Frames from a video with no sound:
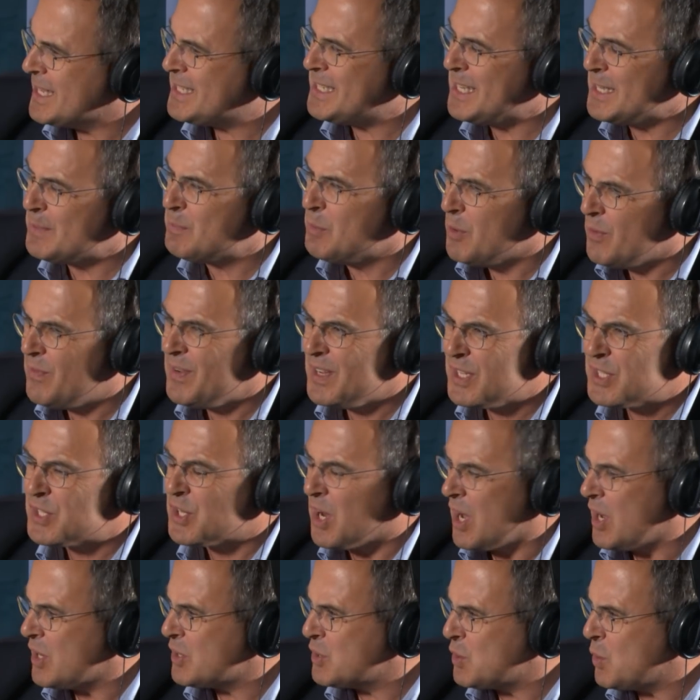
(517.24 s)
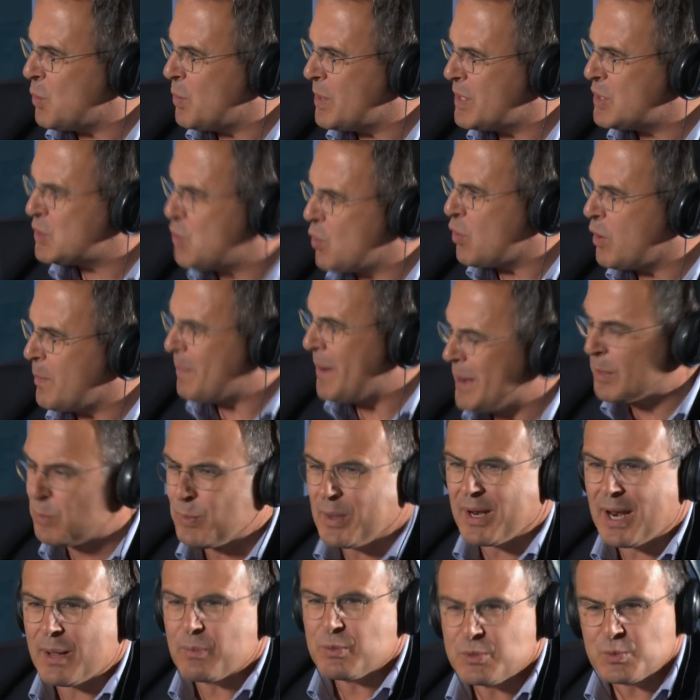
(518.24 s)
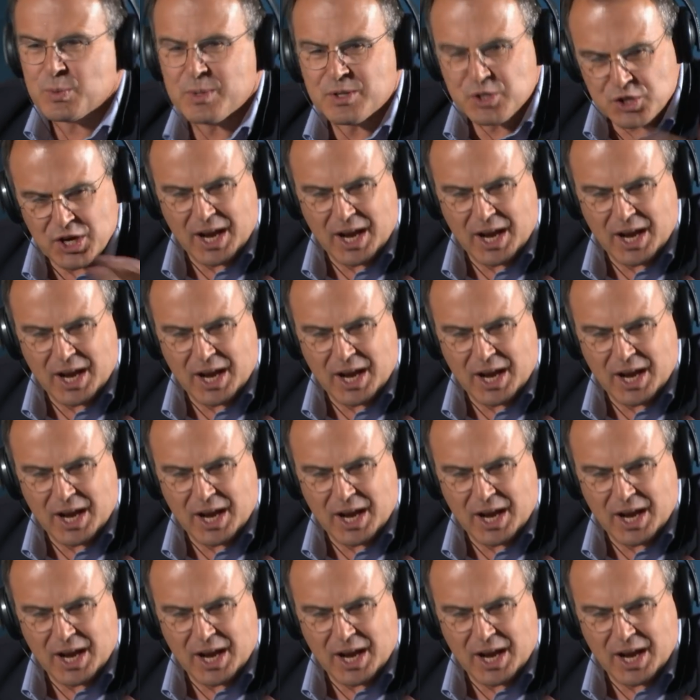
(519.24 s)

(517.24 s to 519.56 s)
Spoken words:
It's these movie stars who always talk about, well, I was with